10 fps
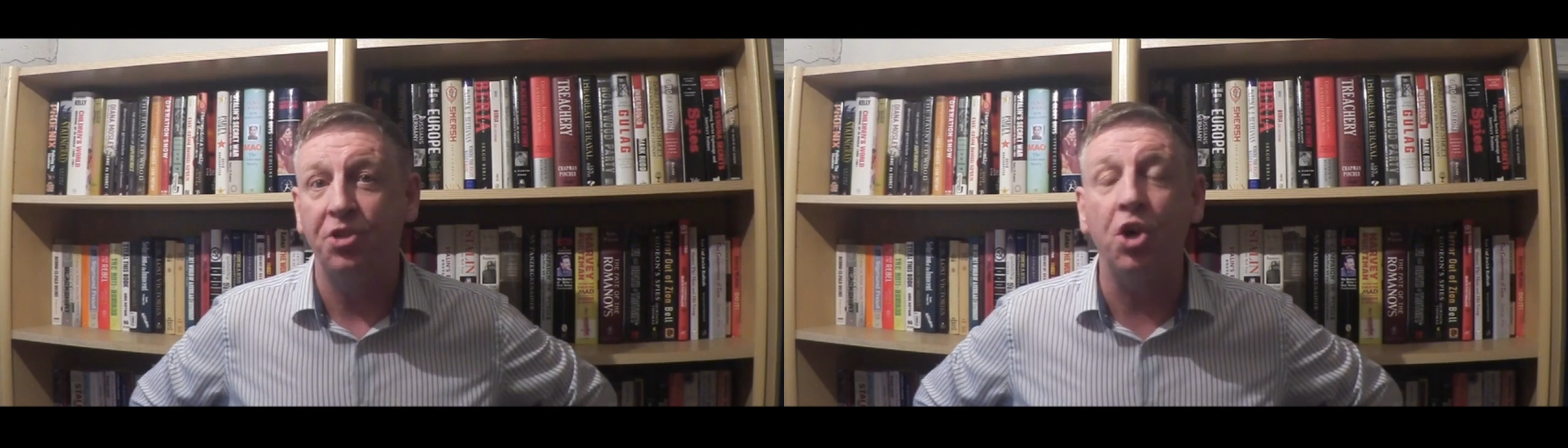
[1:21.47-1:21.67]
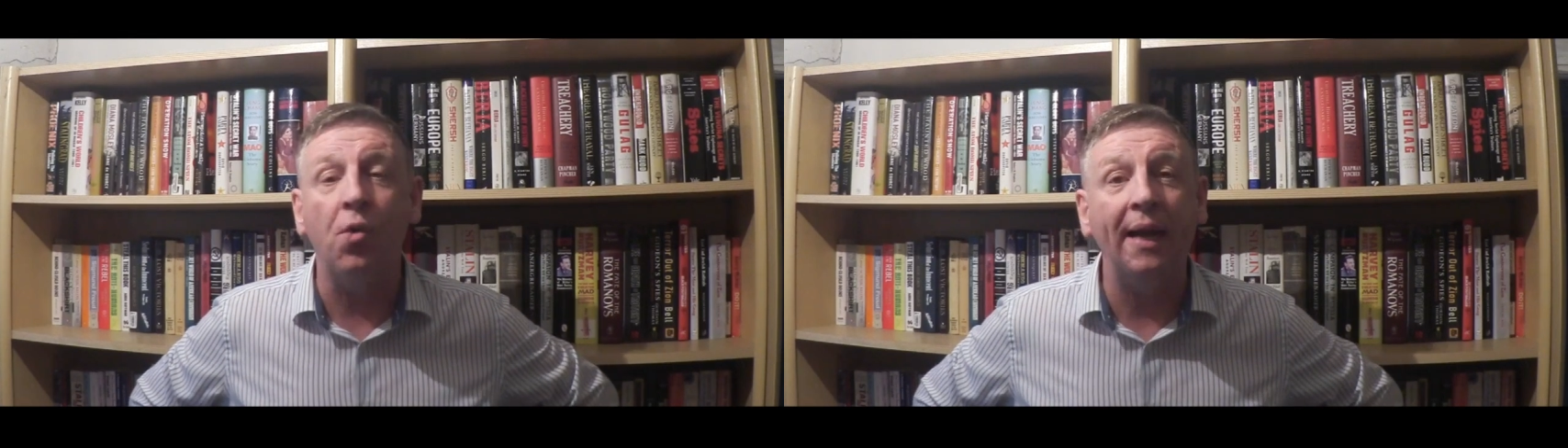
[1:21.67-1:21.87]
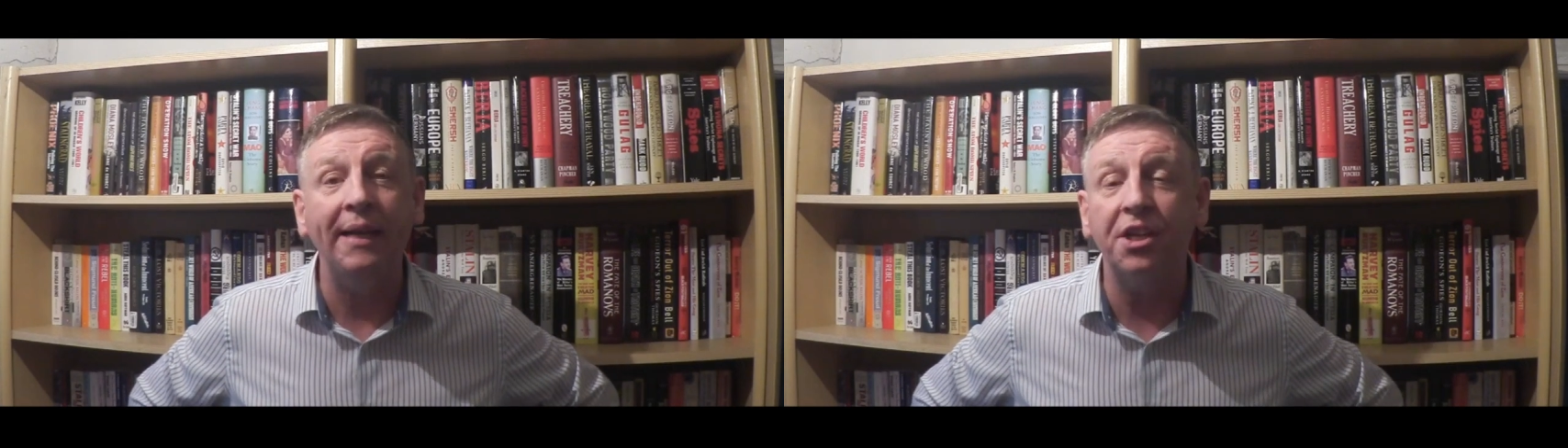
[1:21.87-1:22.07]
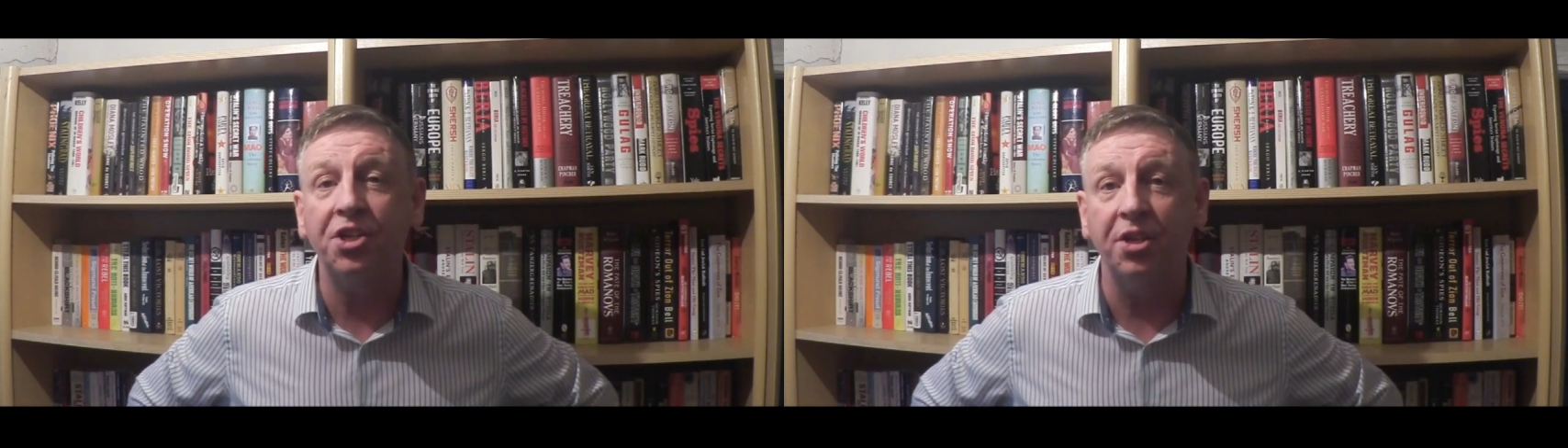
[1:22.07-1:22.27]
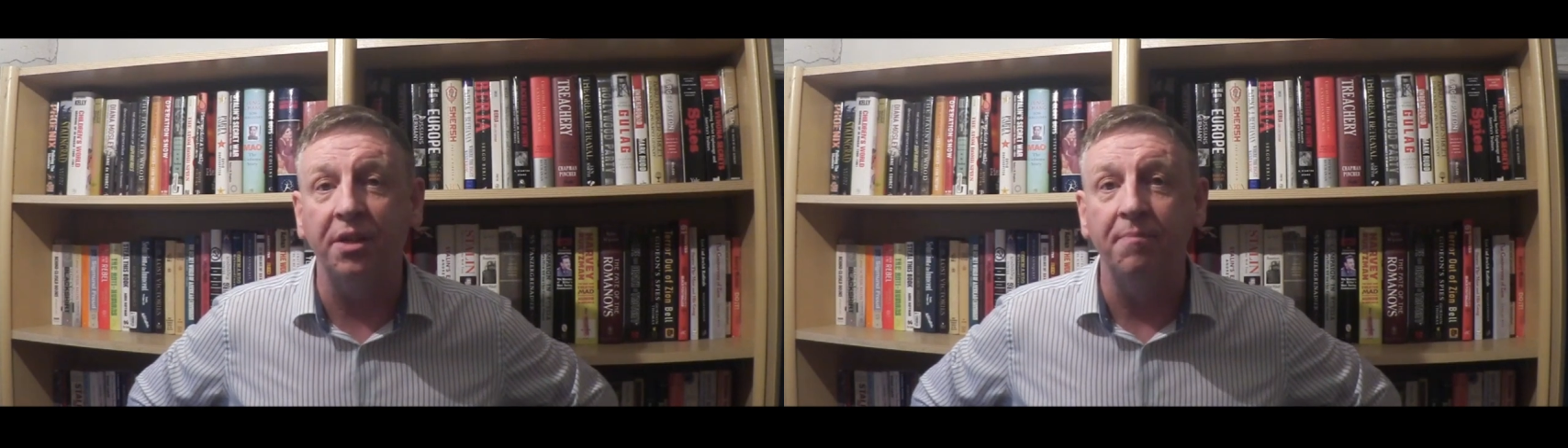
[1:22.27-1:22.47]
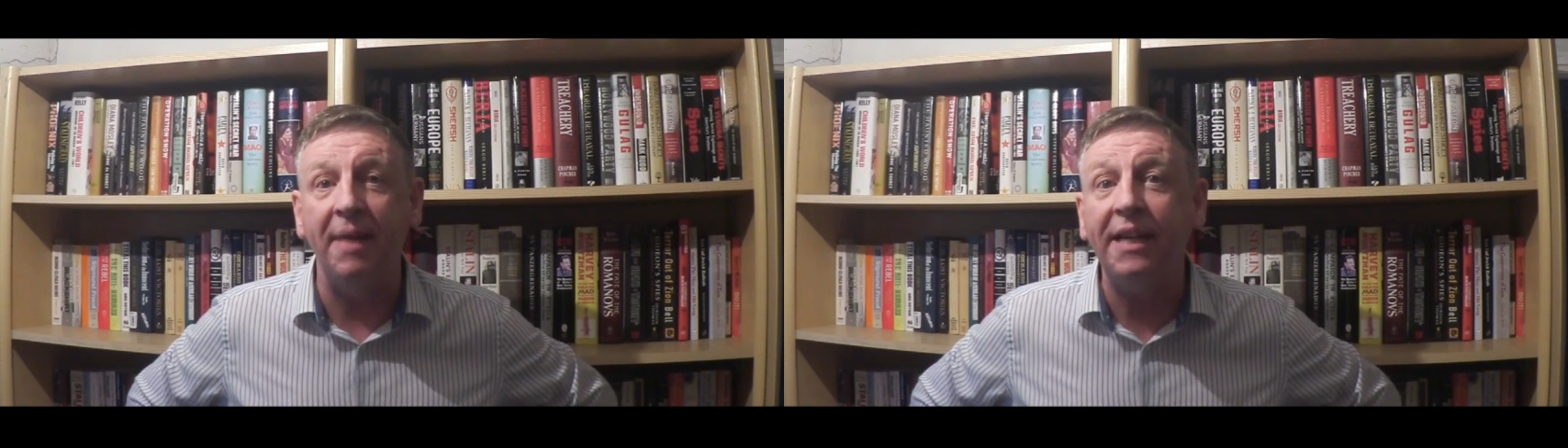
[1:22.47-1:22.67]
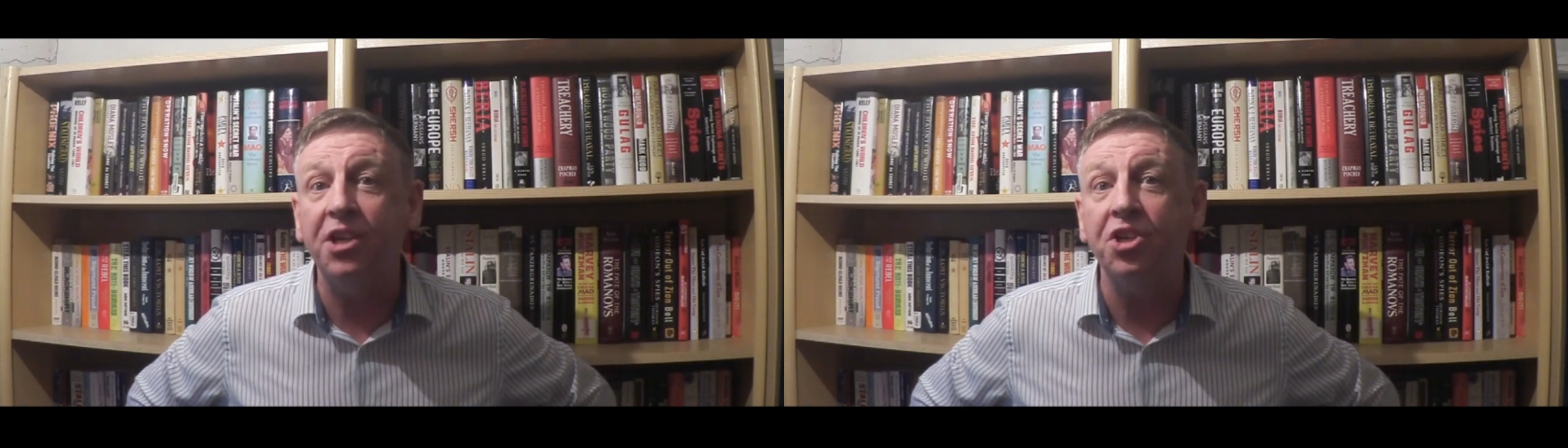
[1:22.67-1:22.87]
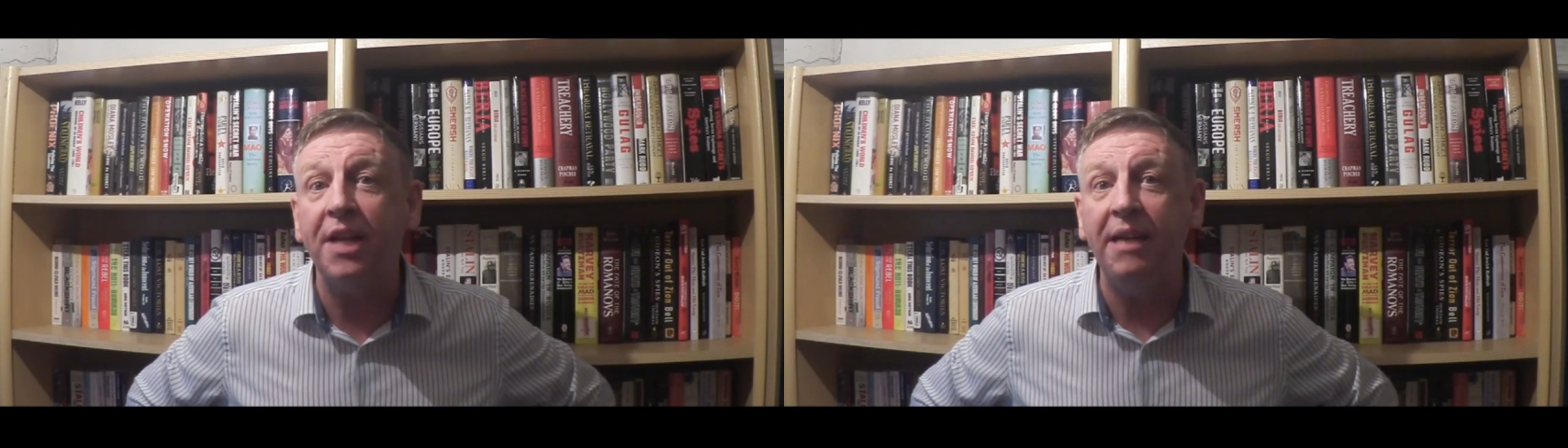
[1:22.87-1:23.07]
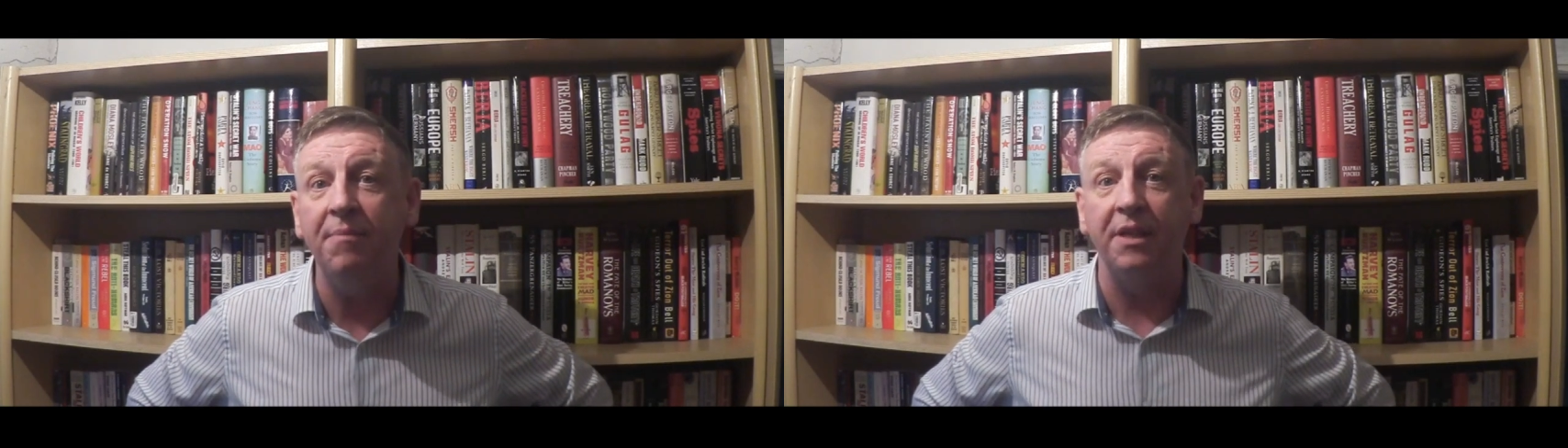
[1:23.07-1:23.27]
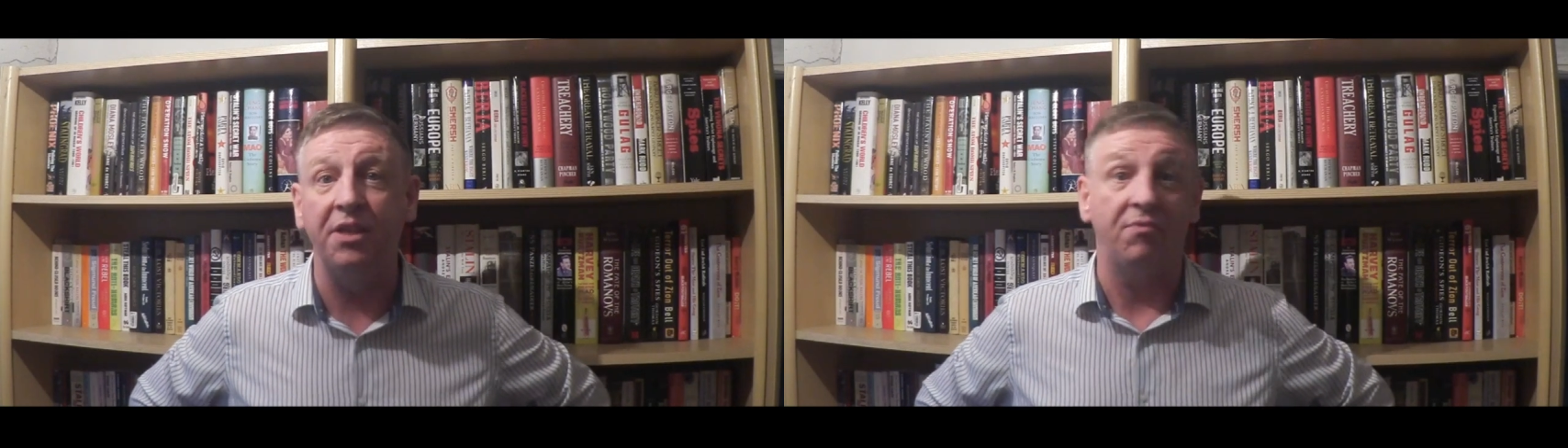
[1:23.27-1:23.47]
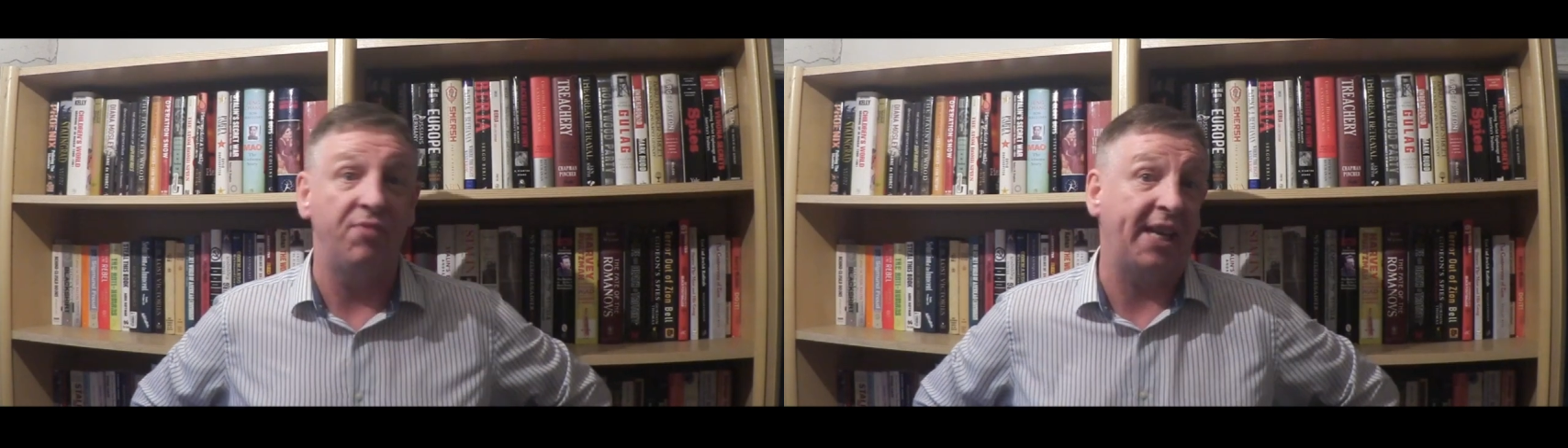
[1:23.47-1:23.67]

Joe Anderson, make a statement.